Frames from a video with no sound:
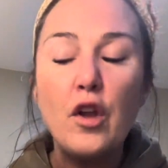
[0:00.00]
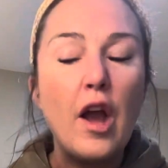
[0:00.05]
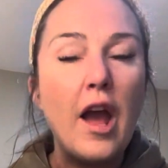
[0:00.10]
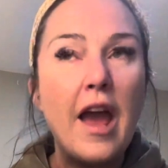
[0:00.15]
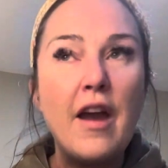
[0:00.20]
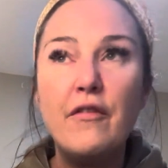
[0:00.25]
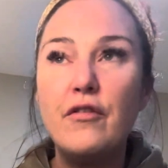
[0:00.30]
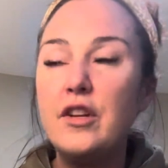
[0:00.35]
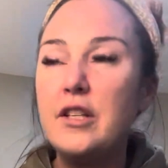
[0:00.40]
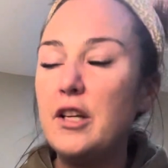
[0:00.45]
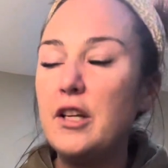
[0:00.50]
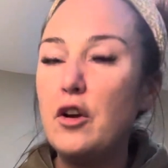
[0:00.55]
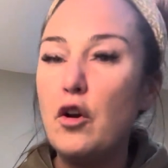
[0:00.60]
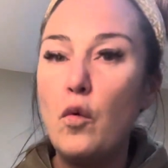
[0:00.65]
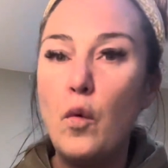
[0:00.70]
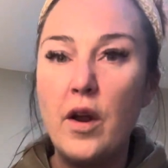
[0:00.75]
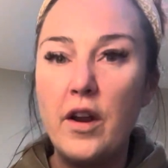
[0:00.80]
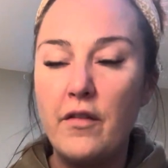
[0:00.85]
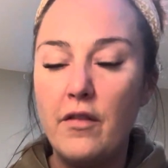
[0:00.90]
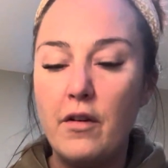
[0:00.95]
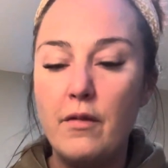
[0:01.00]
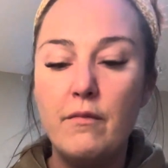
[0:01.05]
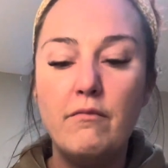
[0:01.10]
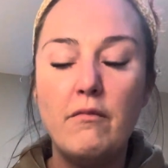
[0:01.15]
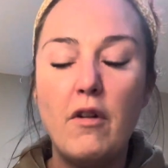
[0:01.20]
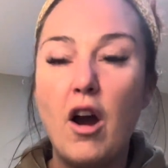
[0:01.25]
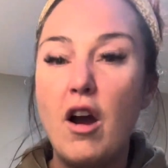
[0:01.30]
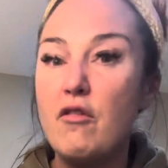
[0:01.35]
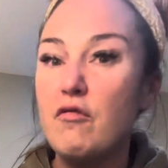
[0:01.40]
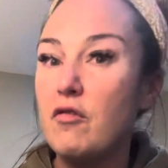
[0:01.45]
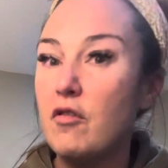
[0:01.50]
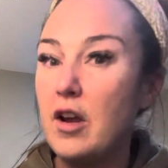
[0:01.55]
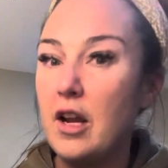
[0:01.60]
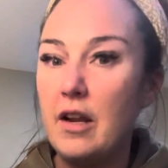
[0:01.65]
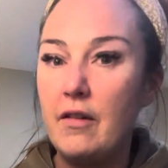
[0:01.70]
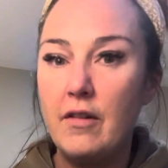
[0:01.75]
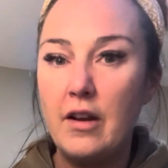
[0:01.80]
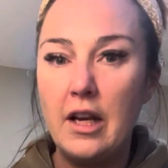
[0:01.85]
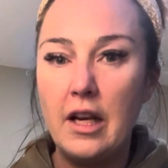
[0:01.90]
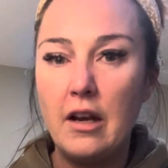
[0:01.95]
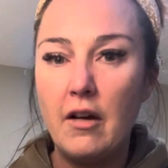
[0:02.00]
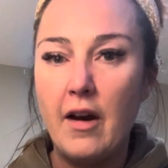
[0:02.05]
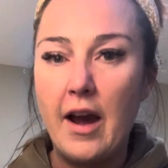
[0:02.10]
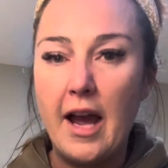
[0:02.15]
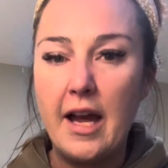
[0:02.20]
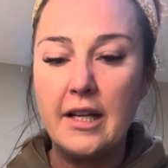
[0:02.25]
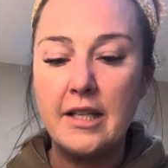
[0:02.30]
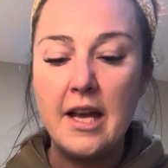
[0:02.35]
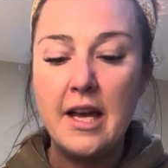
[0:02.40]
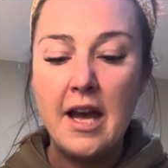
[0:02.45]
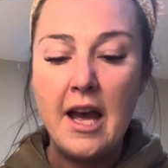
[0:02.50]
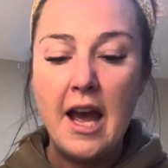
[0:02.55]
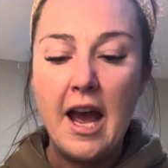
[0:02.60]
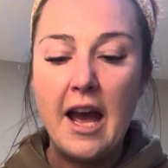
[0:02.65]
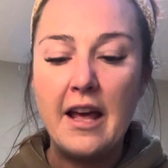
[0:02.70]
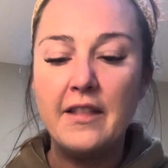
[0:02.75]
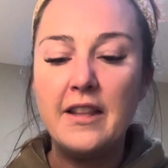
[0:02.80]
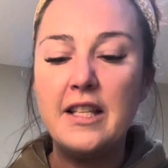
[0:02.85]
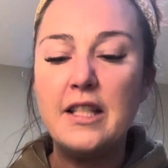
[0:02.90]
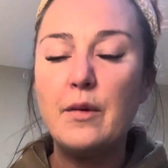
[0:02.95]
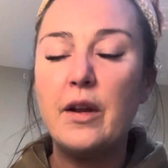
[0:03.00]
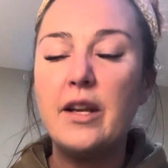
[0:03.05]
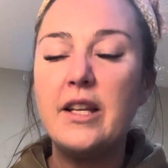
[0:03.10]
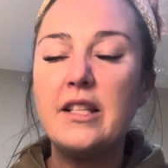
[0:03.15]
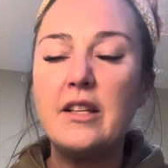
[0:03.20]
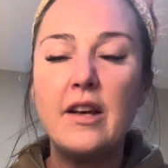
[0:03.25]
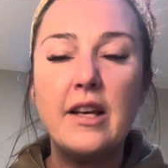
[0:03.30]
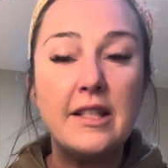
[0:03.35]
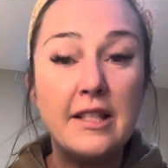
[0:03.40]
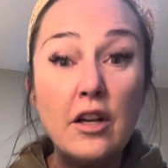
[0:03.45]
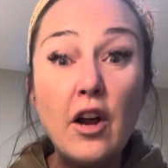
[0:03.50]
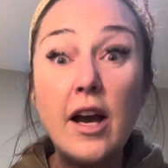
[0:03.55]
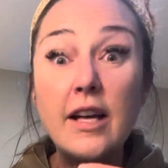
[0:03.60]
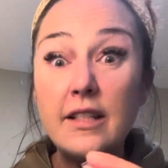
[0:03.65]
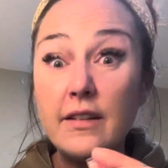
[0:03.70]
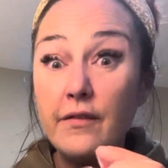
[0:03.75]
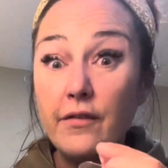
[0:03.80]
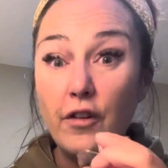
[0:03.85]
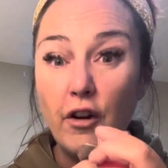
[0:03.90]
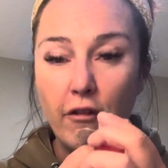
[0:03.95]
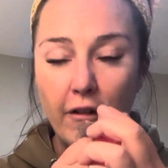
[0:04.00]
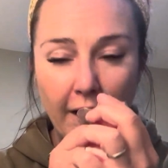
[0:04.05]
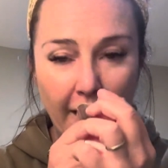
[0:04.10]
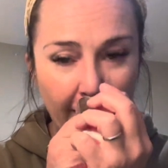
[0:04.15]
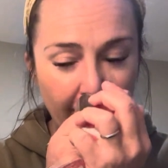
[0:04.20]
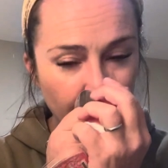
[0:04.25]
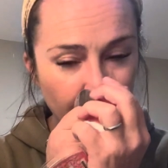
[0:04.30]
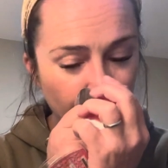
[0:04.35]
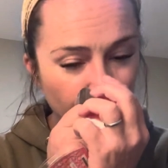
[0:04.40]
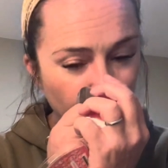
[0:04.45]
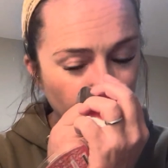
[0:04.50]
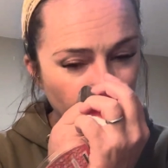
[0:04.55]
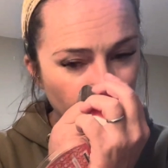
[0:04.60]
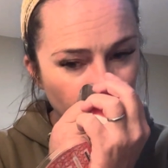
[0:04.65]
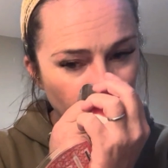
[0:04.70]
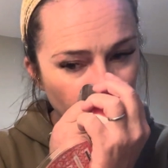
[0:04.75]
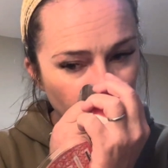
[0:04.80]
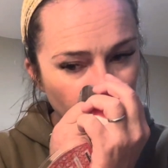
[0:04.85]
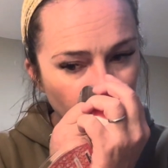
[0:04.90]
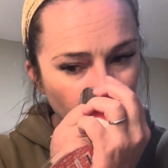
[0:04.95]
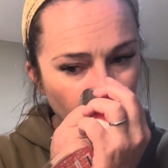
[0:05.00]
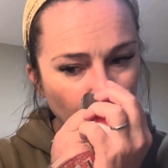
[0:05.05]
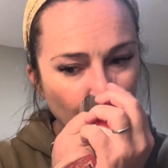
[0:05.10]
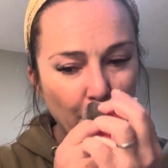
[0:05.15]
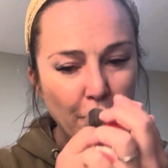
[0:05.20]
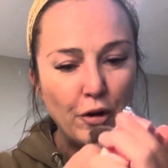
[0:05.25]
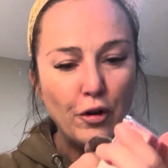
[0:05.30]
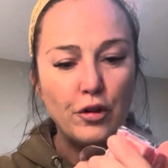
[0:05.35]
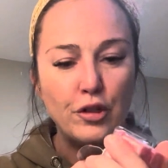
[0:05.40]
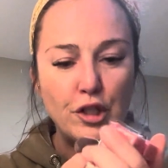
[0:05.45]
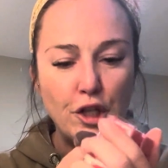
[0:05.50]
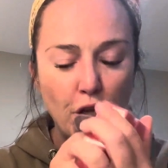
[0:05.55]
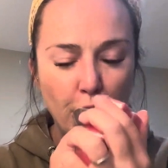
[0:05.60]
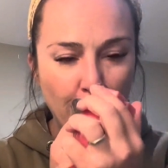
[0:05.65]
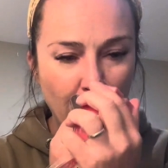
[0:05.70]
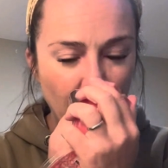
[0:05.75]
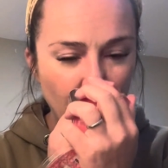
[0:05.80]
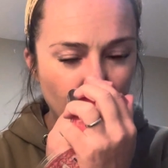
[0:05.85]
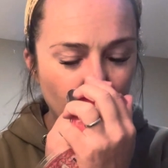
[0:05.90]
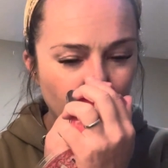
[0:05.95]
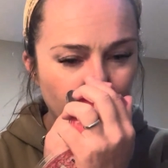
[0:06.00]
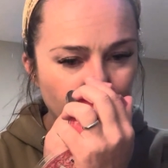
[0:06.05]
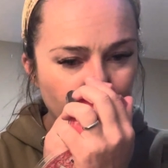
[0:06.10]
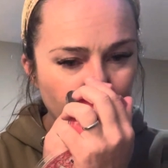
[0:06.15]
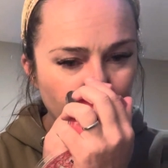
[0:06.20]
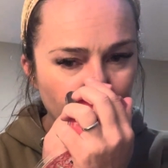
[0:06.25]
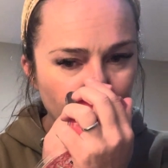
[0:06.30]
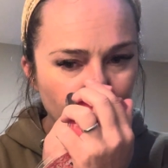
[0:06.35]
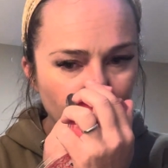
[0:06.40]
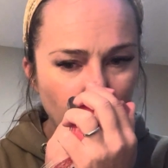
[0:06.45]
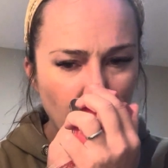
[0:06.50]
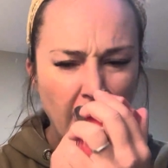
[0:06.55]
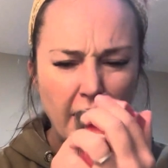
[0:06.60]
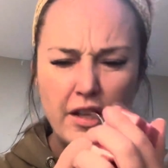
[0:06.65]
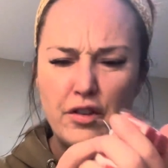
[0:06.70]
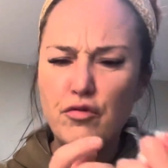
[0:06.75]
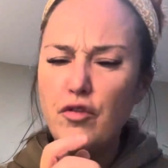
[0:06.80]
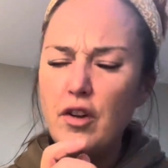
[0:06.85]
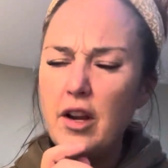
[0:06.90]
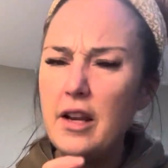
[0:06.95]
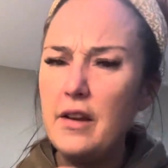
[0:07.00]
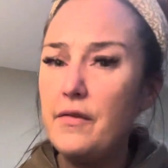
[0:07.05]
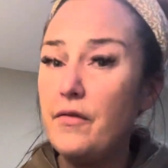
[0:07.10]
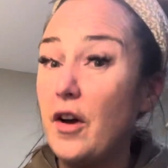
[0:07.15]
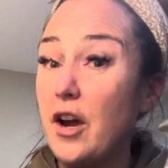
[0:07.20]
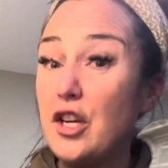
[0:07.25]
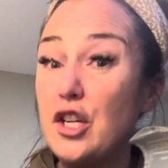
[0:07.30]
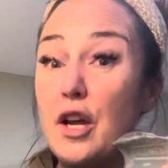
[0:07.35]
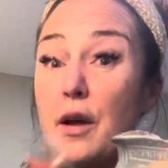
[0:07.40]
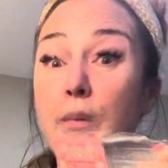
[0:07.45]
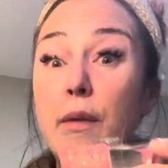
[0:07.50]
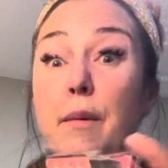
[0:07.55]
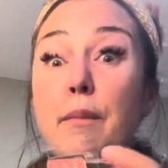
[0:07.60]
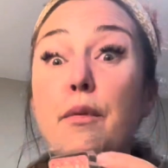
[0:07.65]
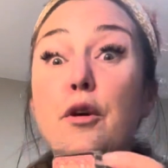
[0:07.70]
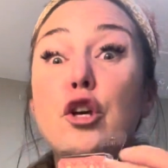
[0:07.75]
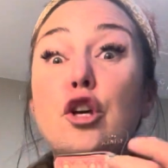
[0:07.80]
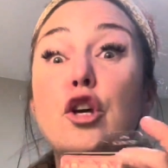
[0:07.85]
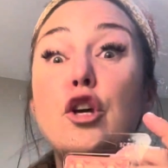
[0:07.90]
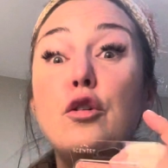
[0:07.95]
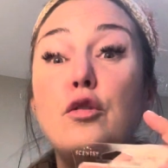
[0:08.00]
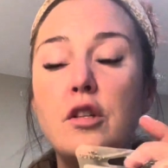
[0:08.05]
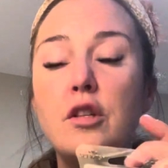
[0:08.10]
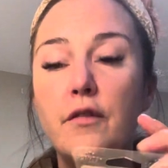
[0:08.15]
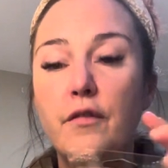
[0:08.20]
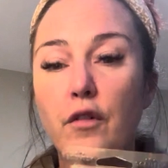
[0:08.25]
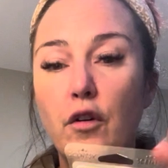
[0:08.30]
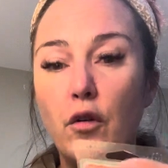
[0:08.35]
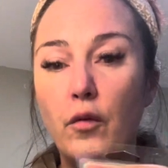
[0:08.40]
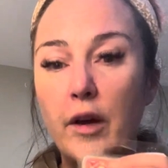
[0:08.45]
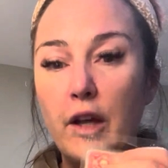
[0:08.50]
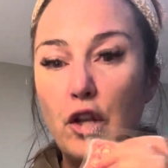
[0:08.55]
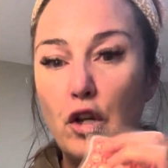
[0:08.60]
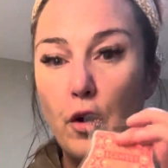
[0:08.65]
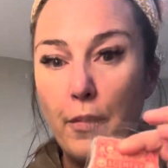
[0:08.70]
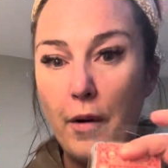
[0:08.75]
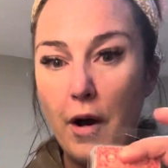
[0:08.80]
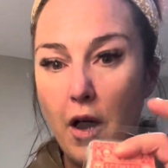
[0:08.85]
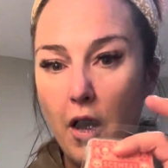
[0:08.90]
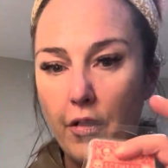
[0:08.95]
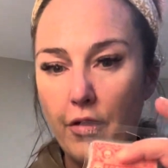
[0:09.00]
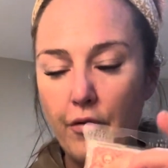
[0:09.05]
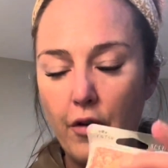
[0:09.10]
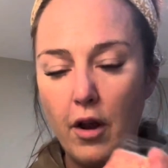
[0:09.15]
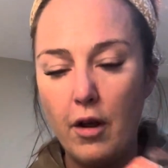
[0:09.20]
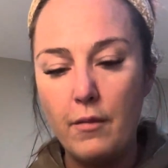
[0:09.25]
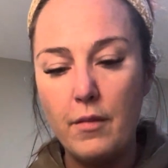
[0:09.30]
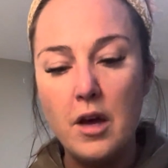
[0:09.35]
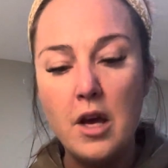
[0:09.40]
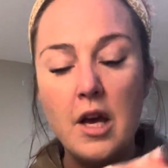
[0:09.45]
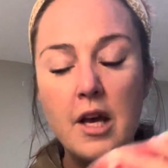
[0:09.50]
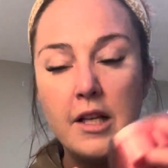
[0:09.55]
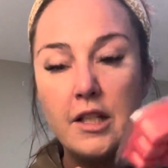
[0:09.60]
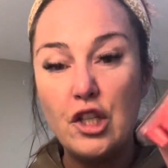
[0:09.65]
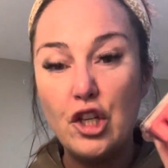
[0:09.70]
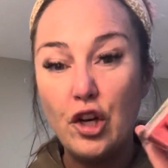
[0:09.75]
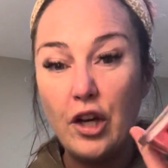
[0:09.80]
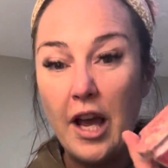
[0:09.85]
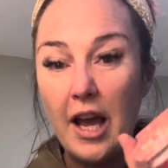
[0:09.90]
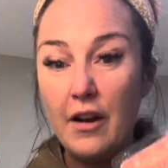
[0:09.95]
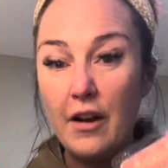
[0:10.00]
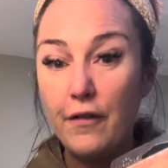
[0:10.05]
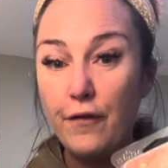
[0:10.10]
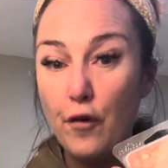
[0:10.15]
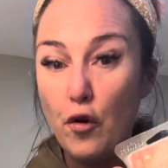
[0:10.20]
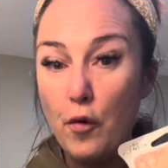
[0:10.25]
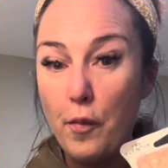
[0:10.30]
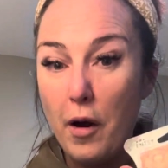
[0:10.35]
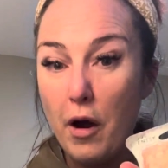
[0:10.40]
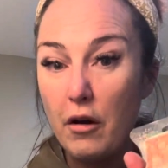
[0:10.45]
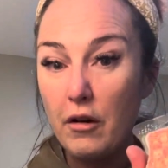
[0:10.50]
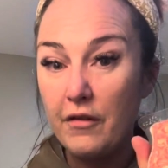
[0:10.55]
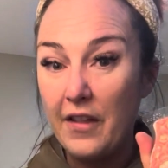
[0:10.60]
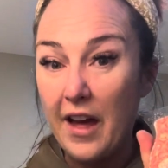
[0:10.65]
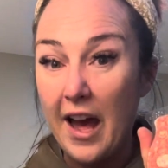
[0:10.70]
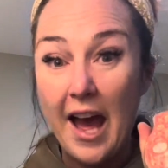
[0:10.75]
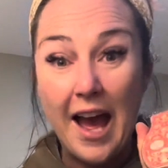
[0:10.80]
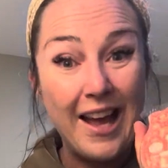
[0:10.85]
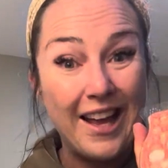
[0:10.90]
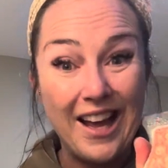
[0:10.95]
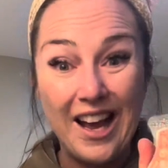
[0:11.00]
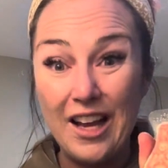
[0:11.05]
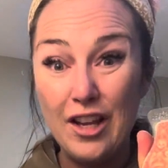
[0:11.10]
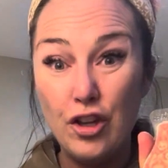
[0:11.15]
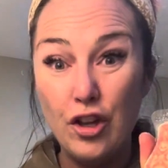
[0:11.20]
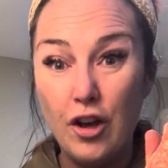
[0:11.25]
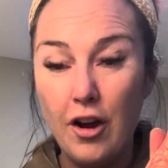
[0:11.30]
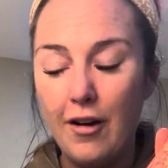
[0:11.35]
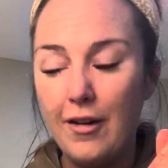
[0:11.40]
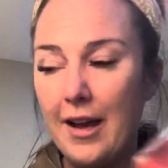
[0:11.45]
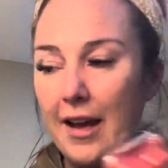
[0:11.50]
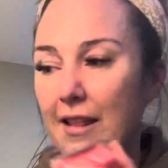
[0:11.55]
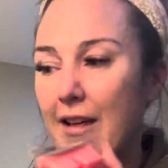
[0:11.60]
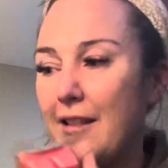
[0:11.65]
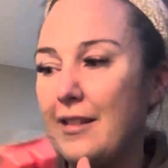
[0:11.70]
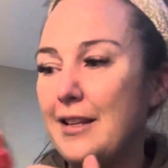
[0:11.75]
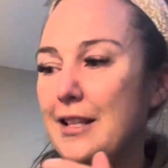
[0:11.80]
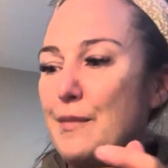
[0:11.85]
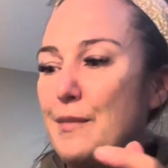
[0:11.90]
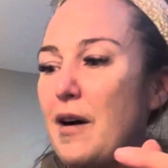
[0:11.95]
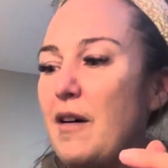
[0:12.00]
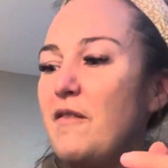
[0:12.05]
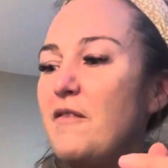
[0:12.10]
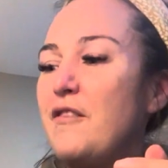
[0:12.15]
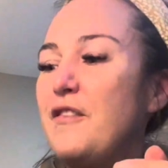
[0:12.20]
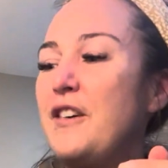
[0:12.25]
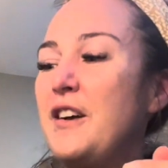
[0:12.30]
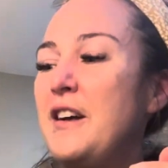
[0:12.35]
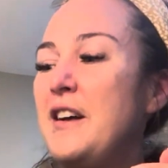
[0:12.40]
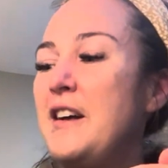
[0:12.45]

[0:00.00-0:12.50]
every single one of them I really, really liked. And this one is nice and florally, but not too much. It's really fresh. It'll be beautiful in your bathroom. So you're getting a full bar of that. Again, you can't get that this month.